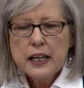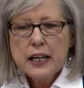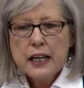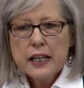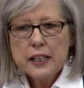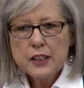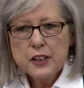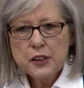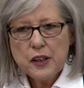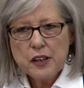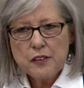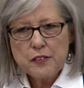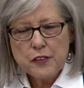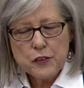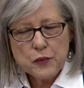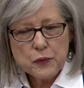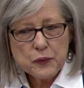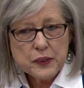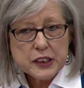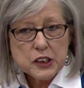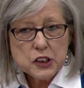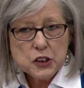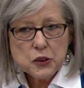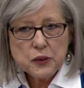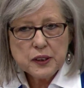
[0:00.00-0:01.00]
and you have
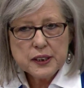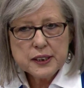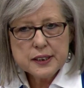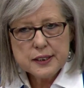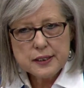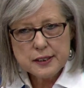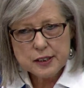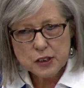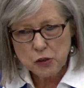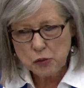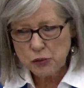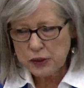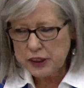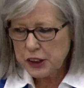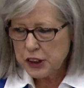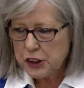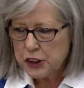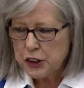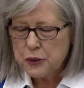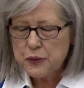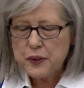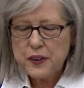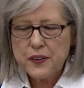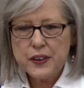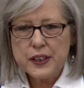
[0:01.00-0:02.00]
3 choices on what to
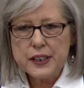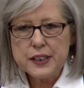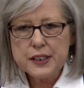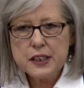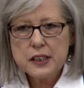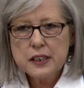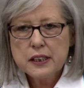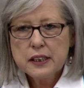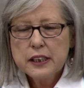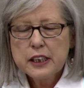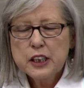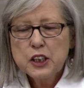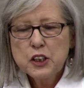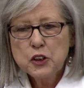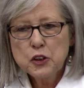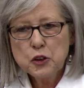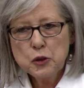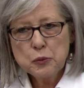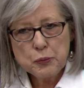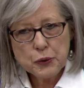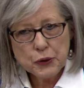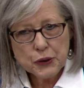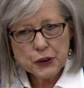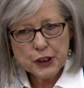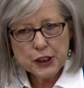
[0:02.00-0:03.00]
do with it. You can
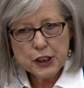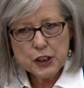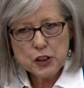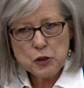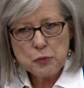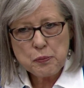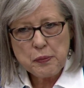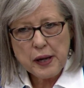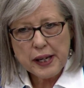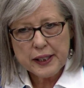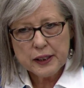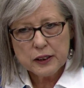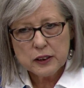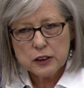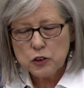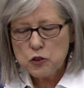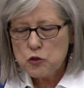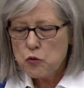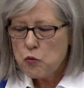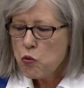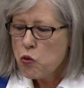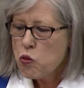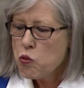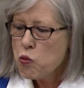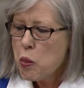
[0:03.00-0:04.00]
put it in the mail.
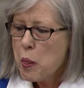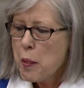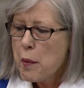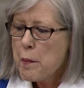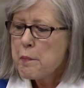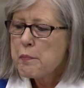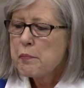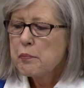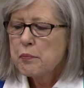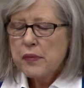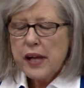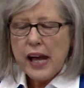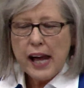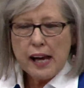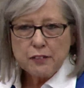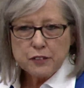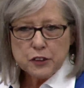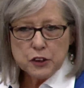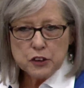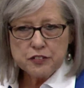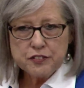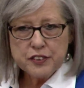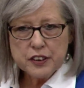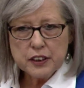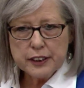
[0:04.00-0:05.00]
After
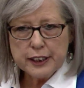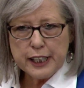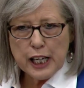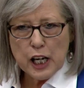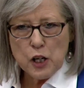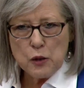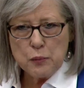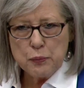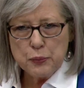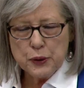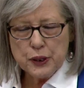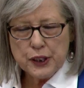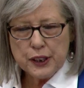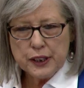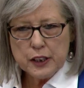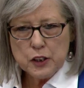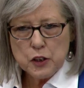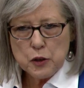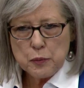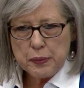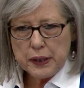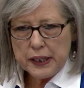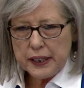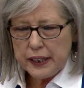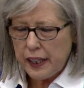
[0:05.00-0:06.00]
you fill it out, put it in
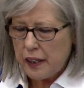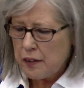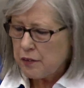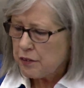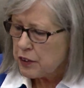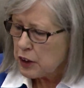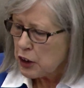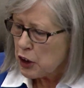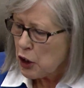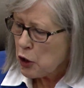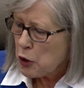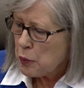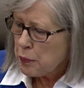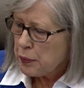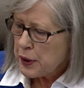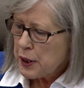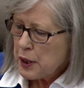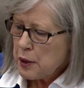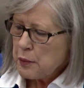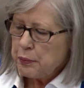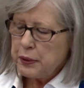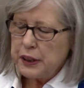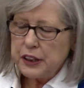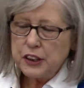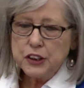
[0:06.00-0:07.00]
the pink envelope.
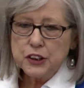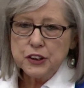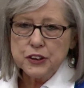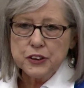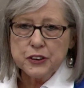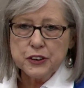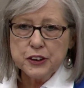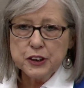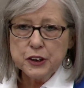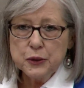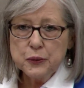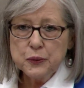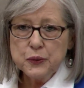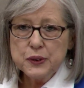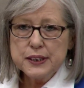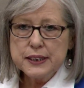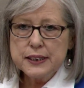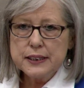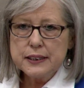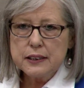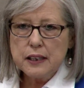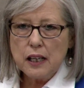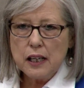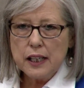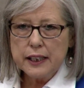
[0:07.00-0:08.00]
Be sure you
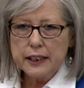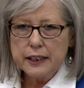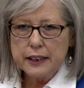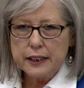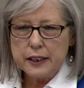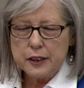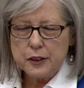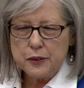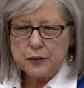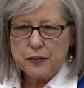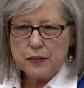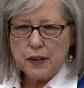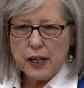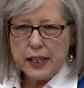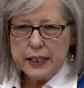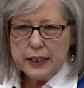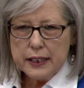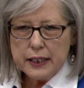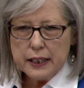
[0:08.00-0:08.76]
sign it right